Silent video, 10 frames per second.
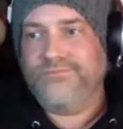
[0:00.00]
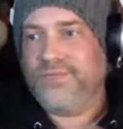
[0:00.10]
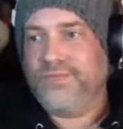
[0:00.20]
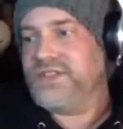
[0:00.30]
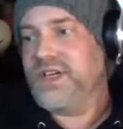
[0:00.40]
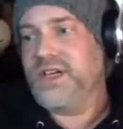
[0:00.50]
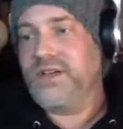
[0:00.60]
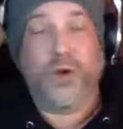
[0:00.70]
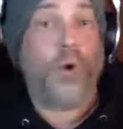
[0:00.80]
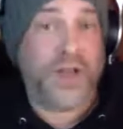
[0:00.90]
let's say
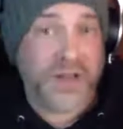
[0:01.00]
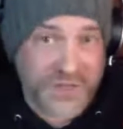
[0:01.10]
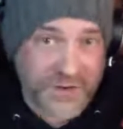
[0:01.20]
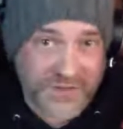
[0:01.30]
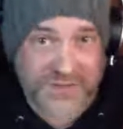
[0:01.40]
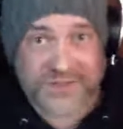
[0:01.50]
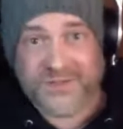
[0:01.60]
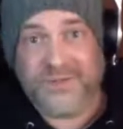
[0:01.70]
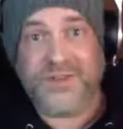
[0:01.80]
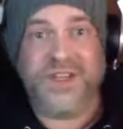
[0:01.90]
corgi shirts
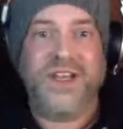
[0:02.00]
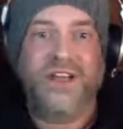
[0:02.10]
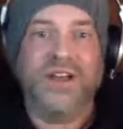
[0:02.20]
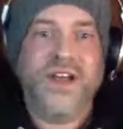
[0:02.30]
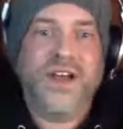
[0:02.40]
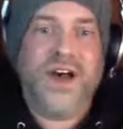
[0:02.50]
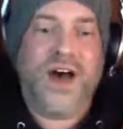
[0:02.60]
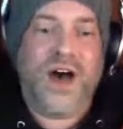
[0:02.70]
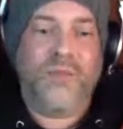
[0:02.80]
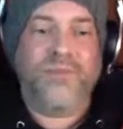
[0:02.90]
once again,
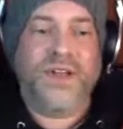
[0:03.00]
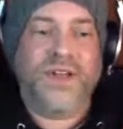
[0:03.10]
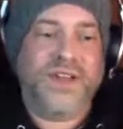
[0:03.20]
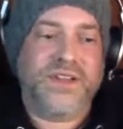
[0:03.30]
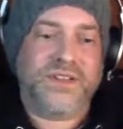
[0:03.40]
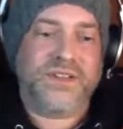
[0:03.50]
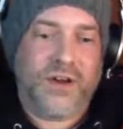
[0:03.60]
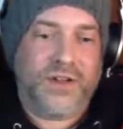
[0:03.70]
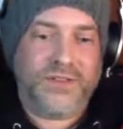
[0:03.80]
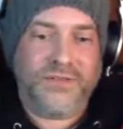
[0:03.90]
and let's
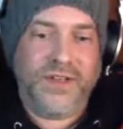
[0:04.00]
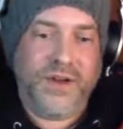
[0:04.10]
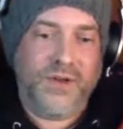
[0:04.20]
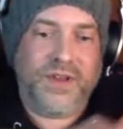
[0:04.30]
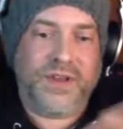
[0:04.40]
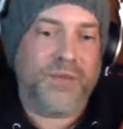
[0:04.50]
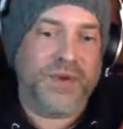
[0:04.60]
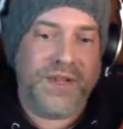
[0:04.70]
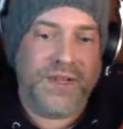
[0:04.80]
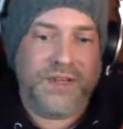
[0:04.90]
call the
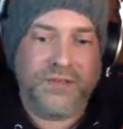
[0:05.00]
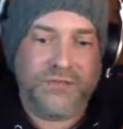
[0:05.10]
company